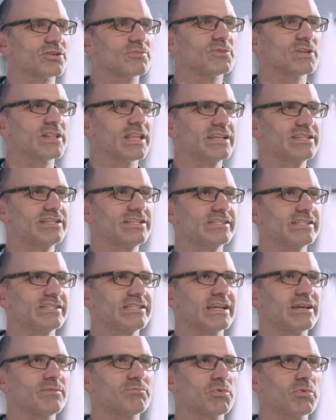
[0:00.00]

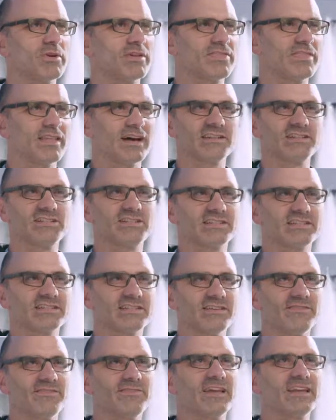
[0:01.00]
relationship with not just
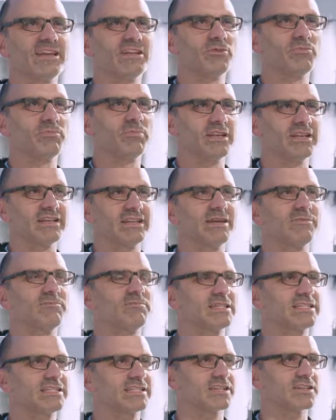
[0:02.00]
the venue, but in
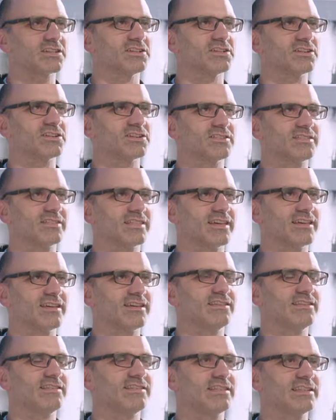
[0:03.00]
particular the
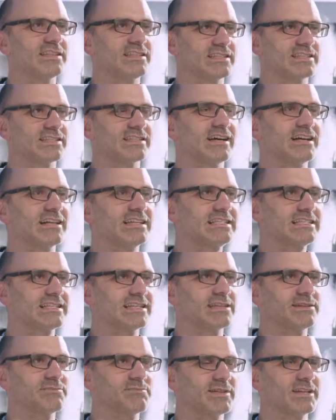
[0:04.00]
design
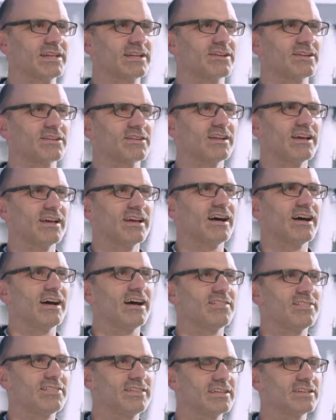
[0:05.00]
team here,
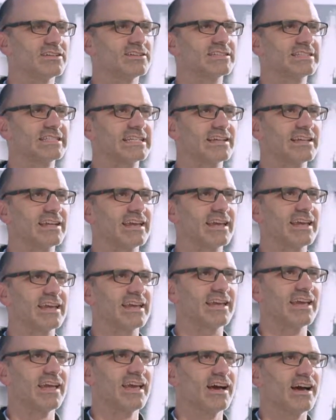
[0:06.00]
Theater DNA,
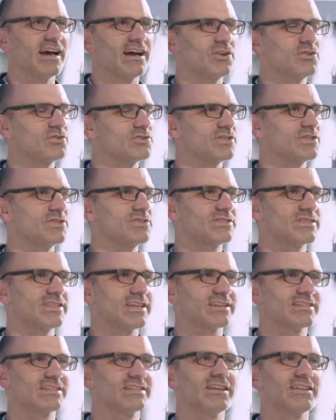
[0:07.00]
who's used
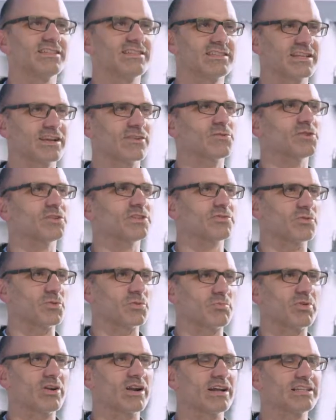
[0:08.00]
us on several different
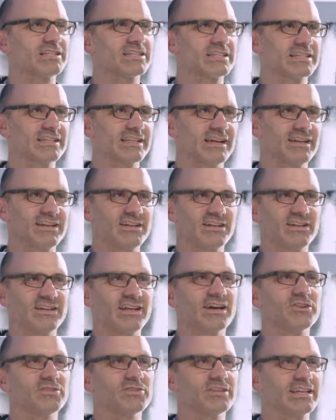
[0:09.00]
projects, not
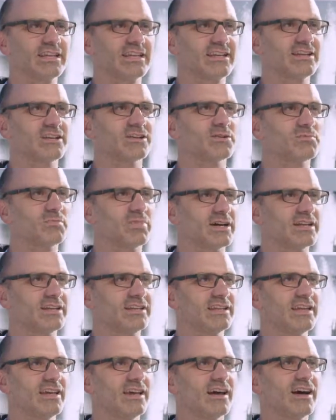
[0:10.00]
only here, but
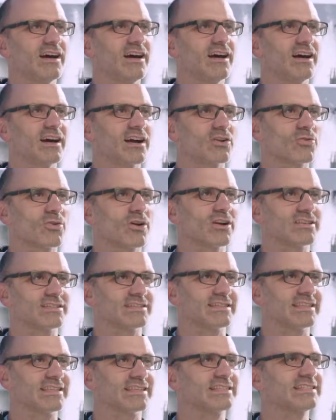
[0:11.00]
across
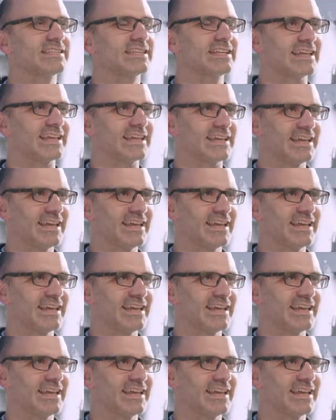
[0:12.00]
the city.